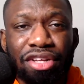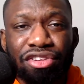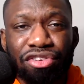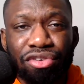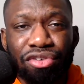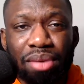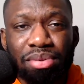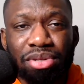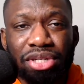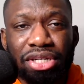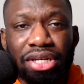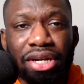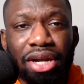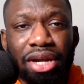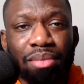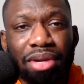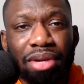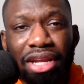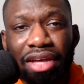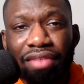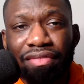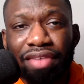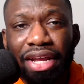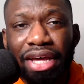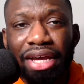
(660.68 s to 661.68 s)
description. I'm gonna
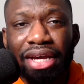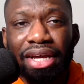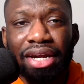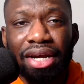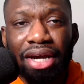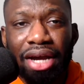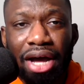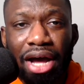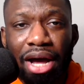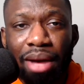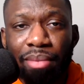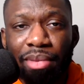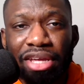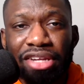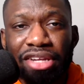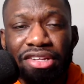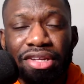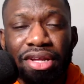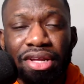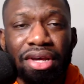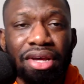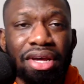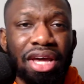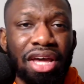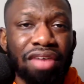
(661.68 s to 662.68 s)
leave a link in the
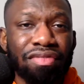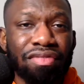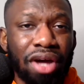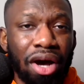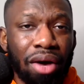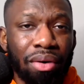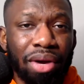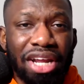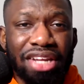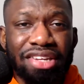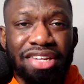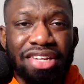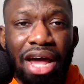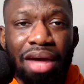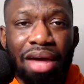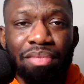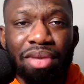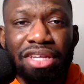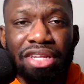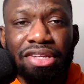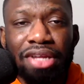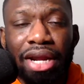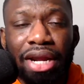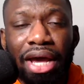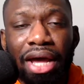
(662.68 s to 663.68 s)
comments if y'all want to tap
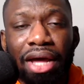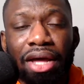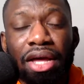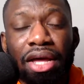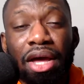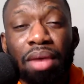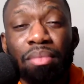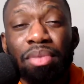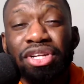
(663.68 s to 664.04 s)
into that.